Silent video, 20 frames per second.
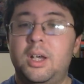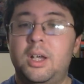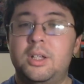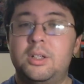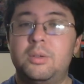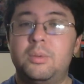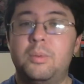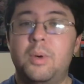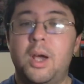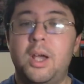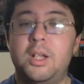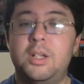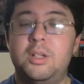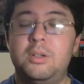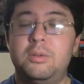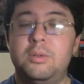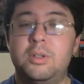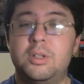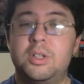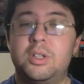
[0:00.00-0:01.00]
it's a way
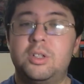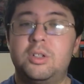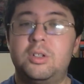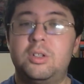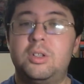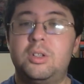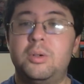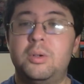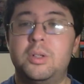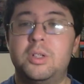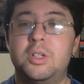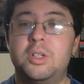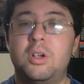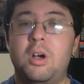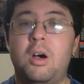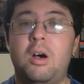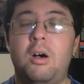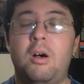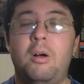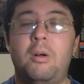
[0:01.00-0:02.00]
to
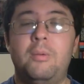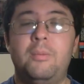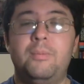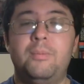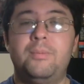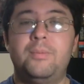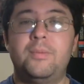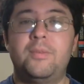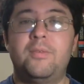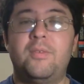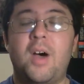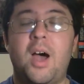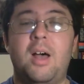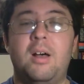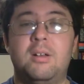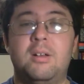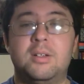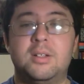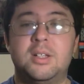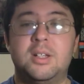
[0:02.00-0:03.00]
install
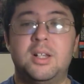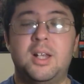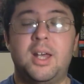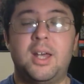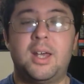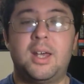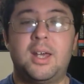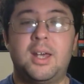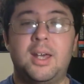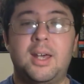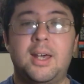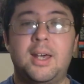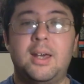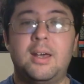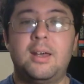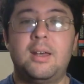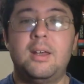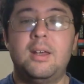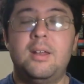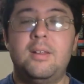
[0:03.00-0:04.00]
files like
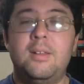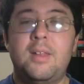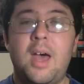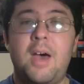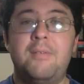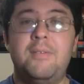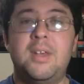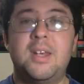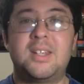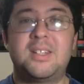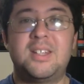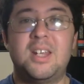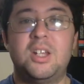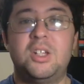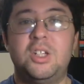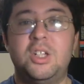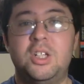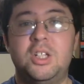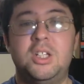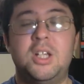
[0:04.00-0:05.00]
that have the
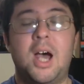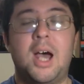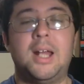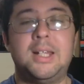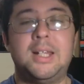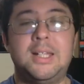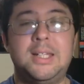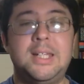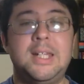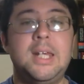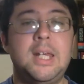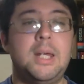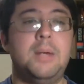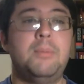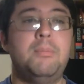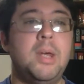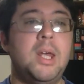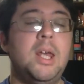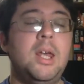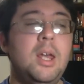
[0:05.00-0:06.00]
extension
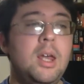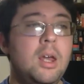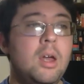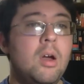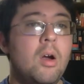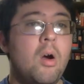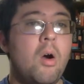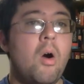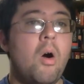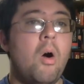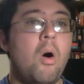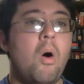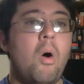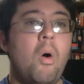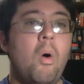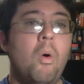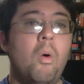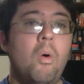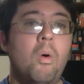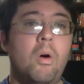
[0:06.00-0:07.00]
.deb,
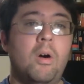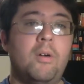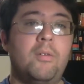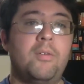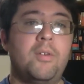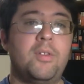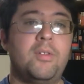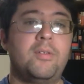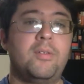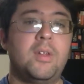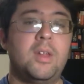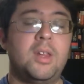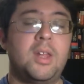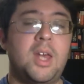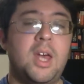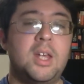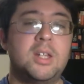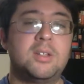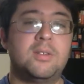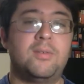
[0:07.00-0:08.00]
or in the
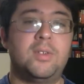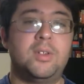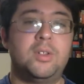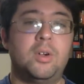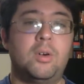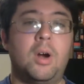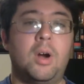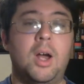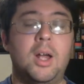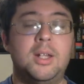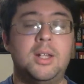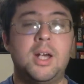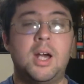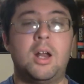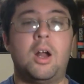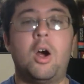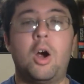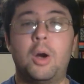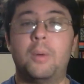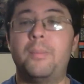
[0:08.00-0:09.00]
case of Fedora,
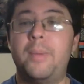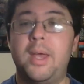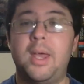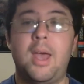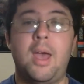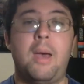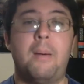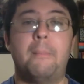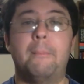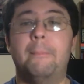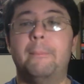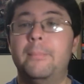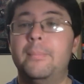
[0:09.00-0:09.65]
.rpm.